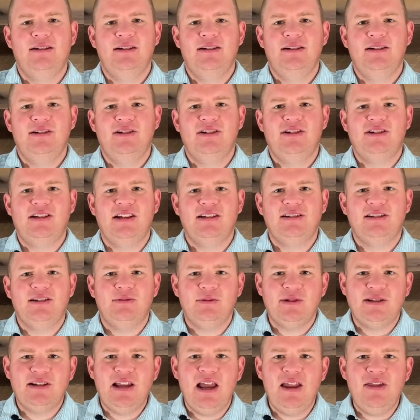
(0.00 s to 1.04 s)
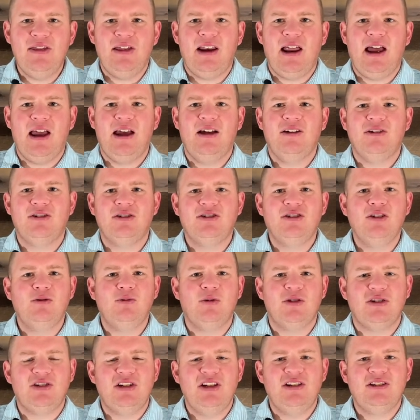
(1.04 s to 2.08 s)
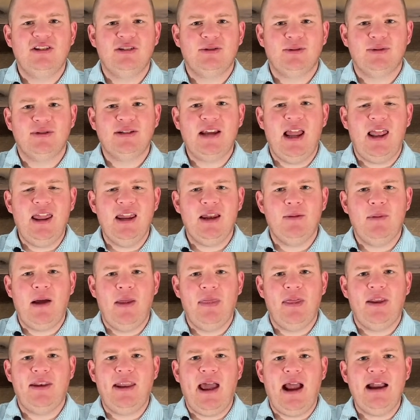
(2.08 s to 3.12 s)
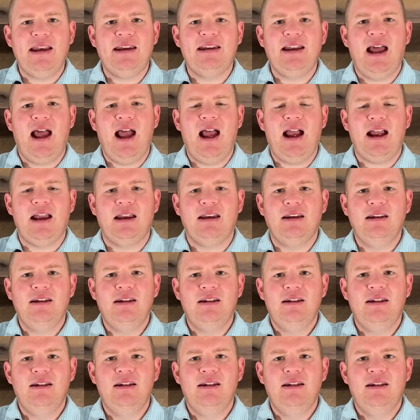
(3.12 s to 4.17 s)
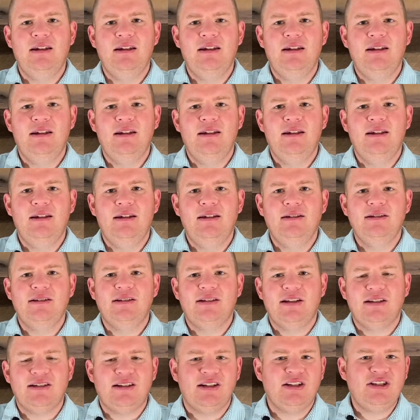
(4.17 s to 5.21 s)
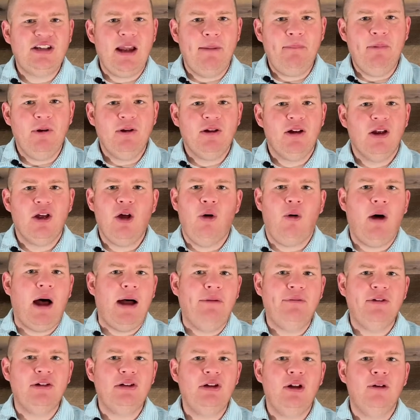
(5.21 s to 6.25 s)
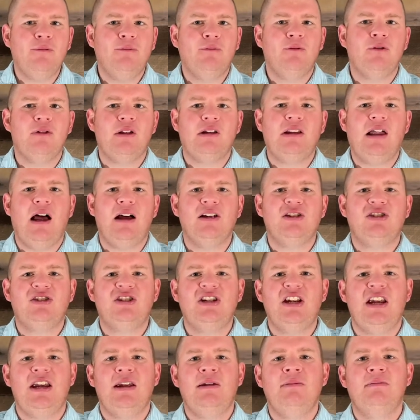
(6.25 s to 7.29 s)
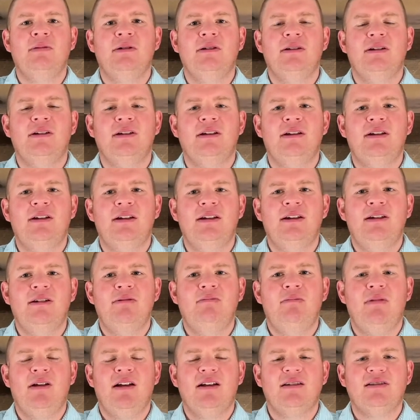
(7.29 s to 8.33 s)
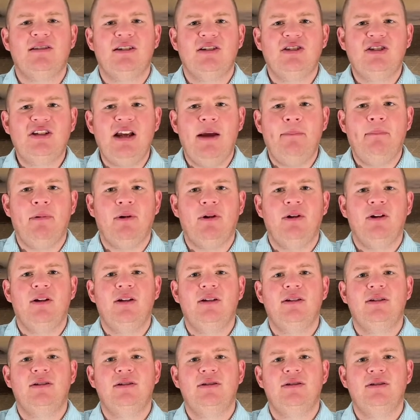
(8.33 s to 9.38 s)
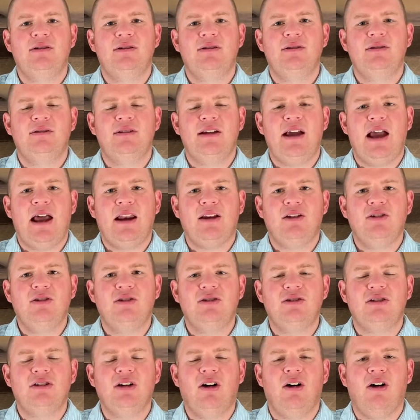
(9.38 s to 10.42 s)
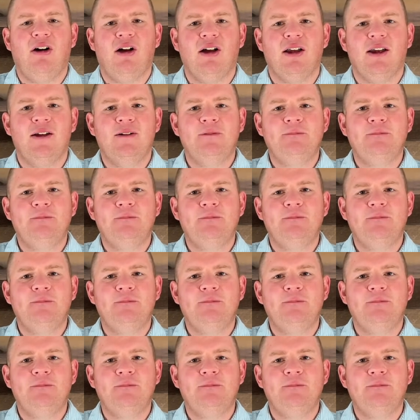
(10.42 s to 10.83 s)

She says, It was then that I understood what Jesus was telling about the 99. She says, The shepherd could go off and look for the lost sheep because the shepherd had a good dog.